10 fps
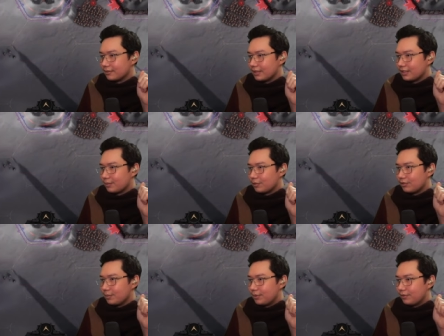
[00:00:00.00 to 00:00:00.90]
get some
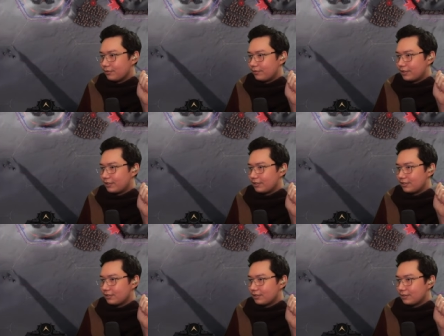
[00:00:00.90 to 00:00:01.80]
tribute
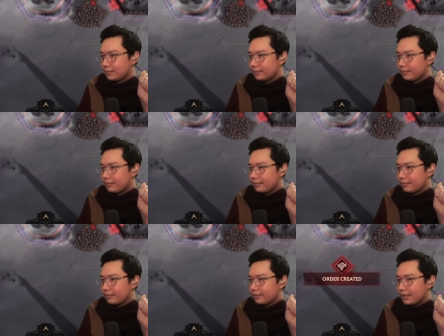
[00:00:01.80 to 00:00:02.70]
first.
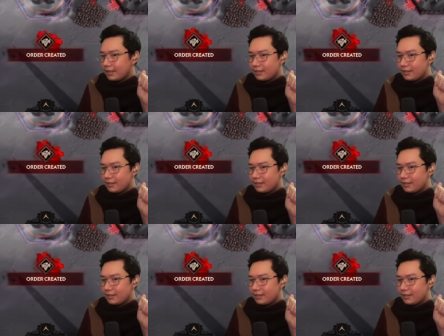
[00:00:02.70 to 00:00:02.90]
And